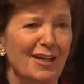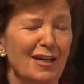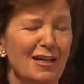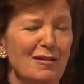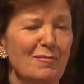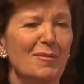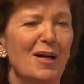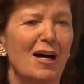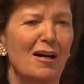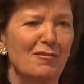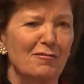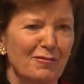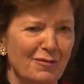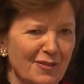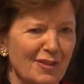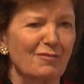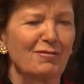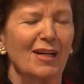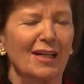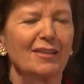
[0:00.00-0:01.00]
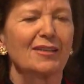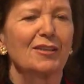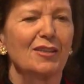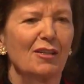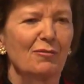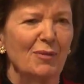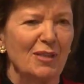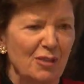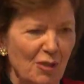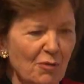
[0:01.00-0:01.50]
um, of the fact
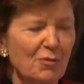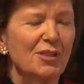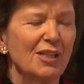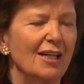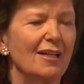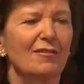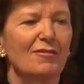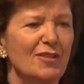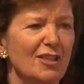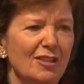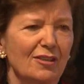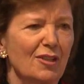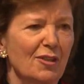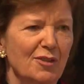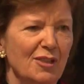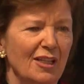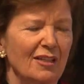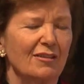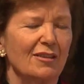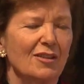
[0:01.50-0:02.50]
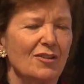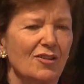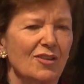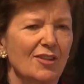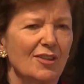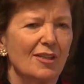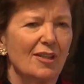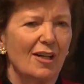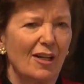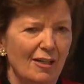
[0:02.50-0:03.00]
that we don't have zero
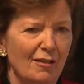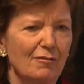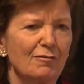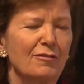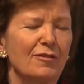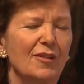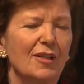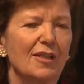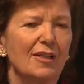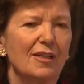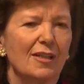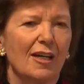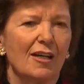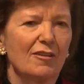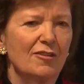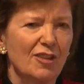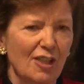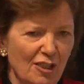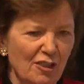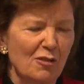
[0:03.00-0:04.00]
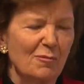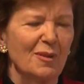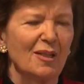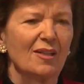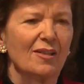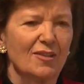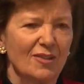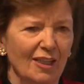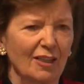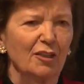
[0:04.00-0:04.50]
tolerance of uh,
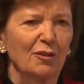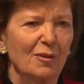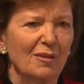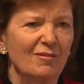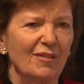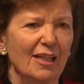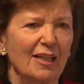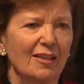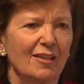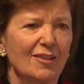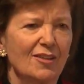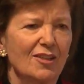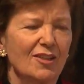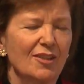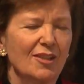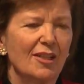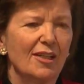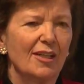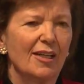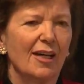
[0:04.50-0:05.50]
terrible sexual violence.